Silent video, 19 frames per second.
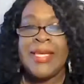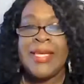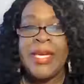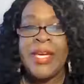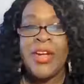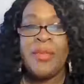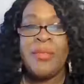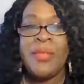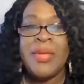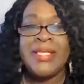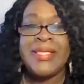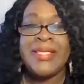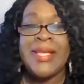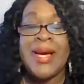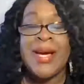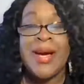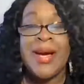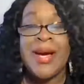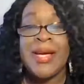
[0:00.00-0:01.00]
here, Miss
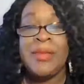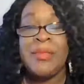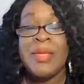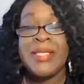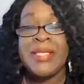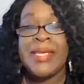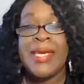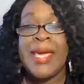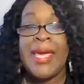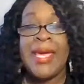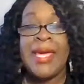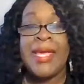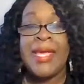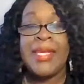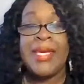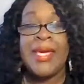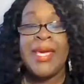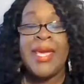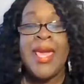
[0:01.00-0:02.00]
Dawn, Miss
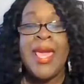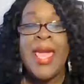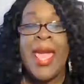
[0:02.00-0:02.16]
Candy,